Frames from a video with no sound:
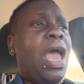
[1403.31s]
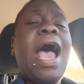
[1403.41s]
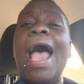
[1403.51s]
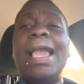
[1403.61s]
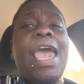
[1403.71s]

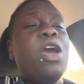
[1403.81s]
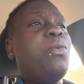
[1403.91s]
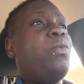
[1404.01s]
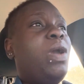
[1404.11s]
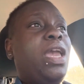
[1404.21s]
I
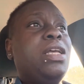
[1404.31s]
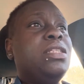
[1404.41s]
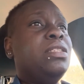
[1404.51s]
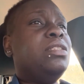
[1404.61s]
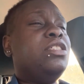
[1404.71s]
can't wait
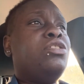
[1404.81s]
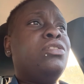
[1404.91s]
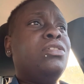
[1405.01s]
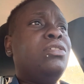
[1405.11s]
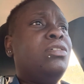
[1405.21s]

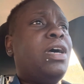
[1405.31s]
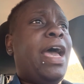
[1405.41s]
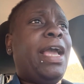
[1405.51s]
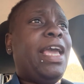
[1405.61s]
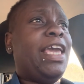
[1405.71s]
till
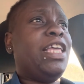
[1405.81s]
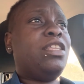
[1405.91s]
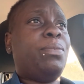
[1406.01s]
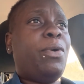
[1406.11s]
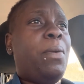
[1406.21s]
I can get
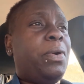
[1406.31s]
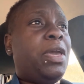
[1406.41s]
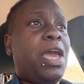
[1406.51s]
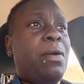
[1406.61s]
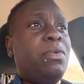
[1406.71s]
the proper
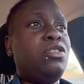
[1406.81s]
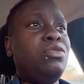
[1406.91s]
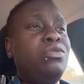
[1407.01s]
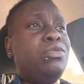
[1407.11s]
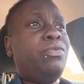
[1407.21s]
camera
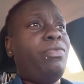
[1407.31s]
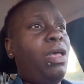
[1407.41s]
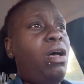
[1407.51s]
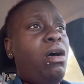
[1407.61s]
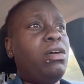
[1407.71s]
to do
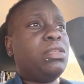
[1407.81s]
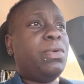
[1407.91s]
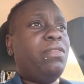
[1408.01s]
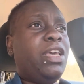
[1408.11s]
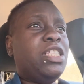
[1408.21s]
vlogs.
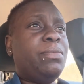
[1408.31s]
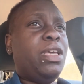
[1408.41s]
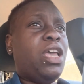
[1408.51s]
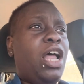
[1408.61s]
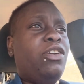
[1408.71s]
Well, kids,
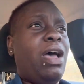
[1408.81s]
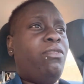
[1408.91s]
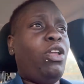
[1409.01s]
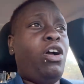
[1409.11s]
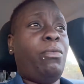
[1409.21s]
me, y'all know I
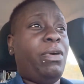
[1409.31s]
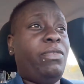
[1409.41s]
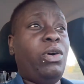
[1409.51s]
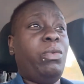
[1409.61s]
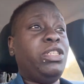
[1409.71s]
vlog on my
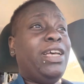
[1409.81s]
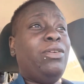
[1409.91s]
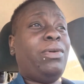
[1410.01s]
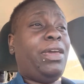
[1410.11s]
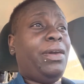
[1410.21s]
phone, which I
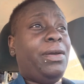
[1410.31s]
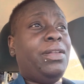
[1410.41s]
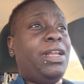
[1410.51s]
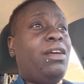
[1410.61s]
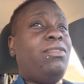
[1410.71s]
don't care
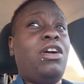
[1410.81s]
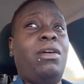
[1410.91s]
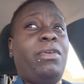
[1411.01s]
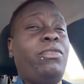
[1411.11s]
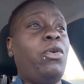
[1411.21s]
that I vlog
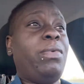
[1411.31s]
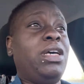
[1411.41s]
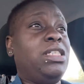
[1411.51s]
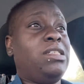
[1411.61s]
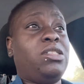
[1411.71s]
on my phone
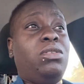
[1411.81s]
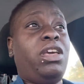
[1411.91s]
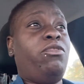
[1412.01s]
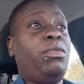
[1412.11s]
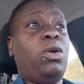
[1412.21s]
because it's still
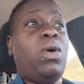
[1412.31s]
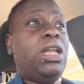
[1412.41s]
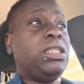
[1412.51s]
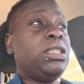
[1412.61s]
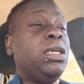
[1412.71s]
giving me
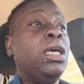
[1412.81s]
quality.